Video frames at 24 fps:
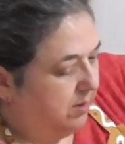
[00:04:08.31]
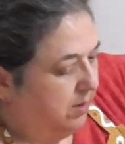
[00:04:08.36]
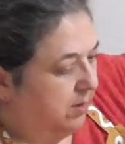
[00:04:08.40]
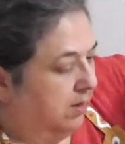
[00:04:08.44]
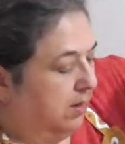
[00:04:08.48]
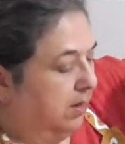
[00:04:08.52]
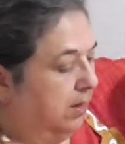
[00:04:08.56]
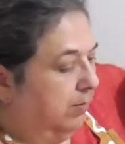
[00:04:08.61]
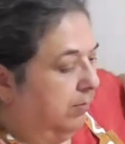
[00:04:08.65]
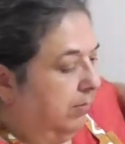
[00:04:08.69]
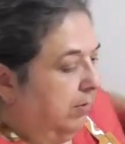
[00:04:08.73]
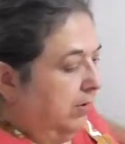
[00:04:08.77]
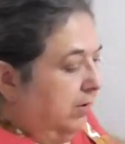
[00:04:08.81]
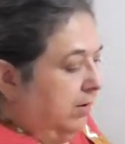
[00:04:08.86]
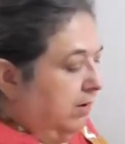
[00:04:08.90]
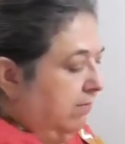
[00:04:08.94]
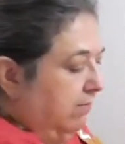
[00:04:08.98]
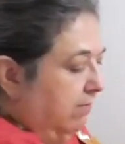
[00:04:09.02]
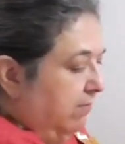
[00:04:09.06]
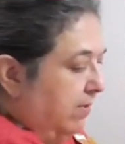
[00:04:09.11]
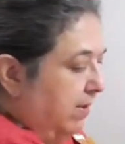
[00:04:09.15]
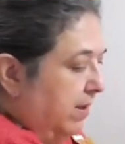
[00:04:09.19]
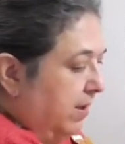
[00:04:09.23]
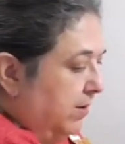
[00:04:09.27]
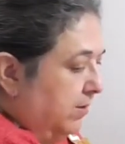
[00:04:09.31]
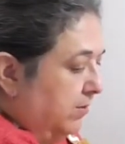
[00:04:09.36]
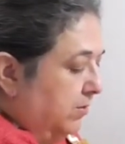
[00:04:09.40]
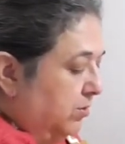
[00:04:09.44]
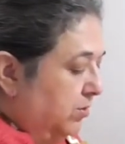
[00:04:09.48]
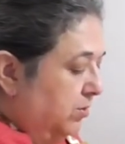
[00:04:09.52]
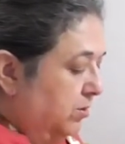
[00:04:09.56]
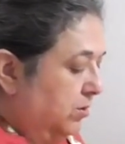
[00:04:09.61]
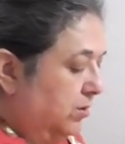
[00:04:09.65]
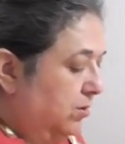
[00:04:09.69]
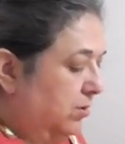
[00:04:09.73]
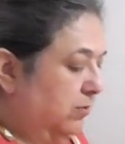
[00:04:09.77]
I'm going to give that a
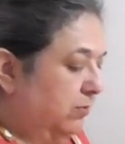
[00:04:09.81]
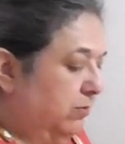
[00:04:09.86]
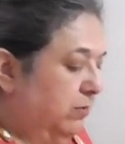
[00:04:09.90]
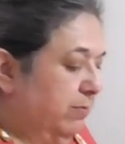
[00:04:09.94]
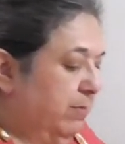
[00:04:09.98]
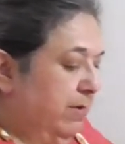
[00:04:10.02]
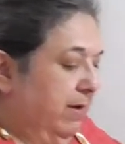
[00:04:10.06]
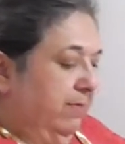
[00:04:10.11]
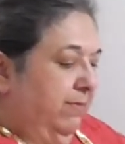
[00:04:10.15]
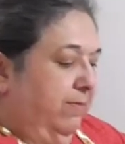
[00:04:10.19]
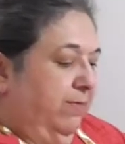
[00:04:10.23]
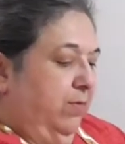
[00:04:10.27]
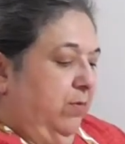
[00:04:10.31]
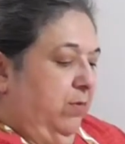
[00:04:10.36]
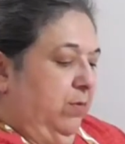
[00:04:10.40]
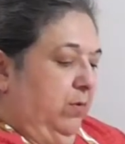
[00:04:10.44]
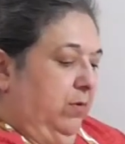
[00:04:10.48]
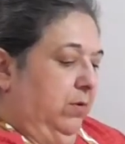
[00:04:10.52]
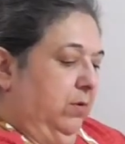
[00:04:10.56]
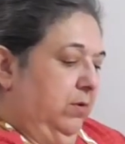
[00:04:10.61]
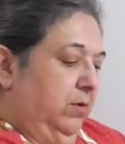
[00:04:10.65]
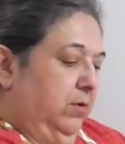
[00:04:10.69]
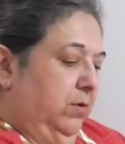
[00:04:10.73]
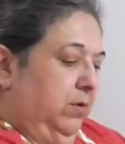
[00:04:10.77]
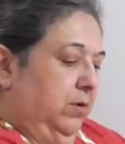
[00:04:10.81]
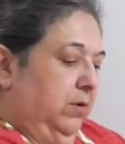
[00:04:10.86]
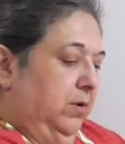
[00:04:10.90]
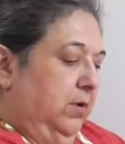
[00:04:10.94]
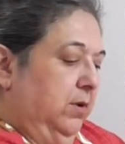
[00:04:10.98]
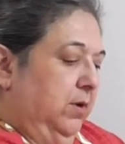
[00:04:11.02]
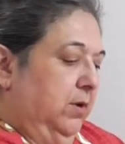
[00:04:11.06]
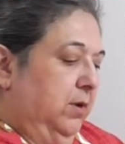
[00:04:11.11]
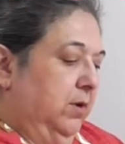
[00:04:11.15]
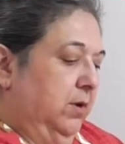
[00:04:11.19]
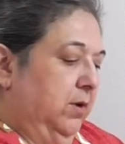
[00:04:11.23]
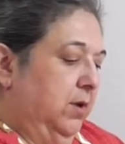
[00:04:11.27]
stir with my fork
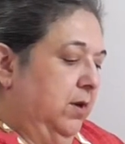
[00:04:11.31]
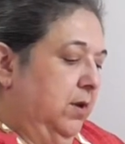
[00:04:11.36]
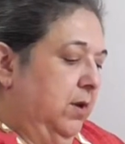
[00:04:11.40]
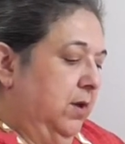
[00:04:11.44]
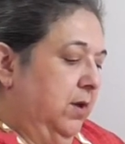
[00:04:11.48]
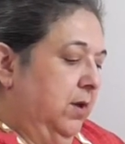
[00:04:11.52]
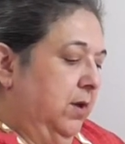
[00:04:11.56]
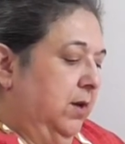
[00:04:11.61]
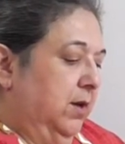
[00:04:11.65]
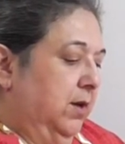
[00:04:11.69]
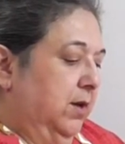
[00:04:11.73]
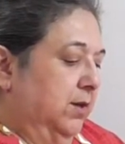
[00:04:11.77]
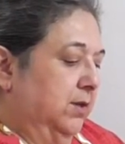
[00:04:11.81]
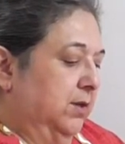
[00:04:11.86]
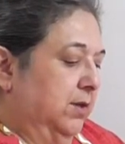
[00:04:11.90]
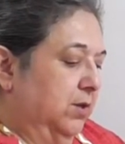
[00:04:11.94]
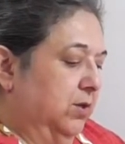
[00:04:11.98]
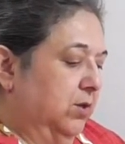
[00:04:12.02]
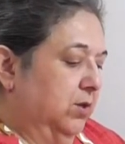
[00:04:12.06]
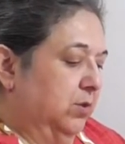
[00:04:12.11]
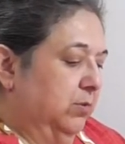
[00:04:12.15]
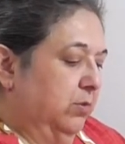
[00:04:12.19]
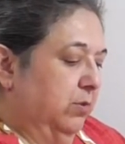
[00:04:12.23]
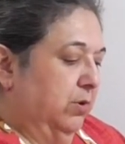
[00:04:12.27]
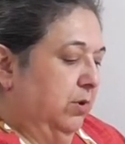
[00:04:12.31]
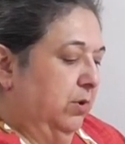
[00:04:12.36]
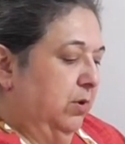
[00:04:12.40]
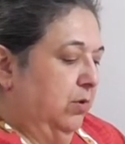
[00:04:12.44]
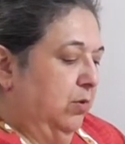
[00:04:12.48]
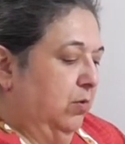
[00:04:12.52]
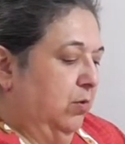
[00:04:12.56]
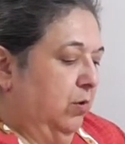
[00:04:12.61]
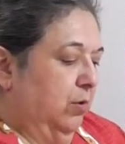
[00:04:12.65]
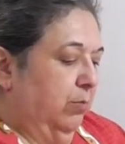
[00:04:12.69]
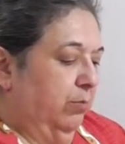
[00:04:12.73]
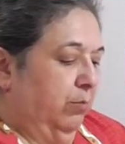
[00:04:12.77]
because I just want to
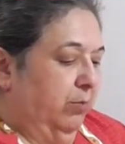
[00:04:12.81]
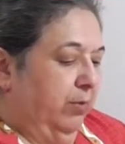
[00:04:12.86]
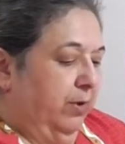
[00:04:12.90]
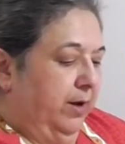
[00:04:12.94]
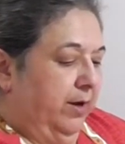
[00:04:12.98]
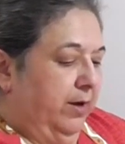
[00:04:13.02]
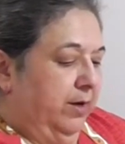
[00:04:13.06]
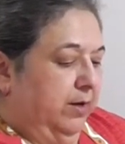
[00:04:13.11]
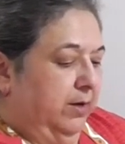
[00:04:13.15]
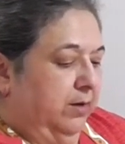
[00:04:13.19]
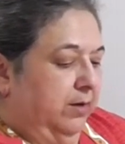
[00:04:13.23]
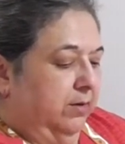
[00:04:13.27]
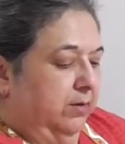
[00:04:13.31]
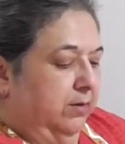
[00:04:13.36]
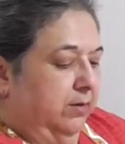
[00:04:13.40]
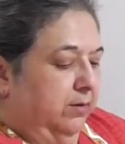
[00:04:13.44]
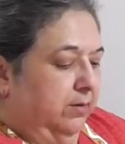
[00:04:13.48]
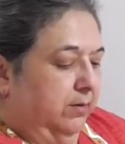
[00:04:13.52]
incorporate it.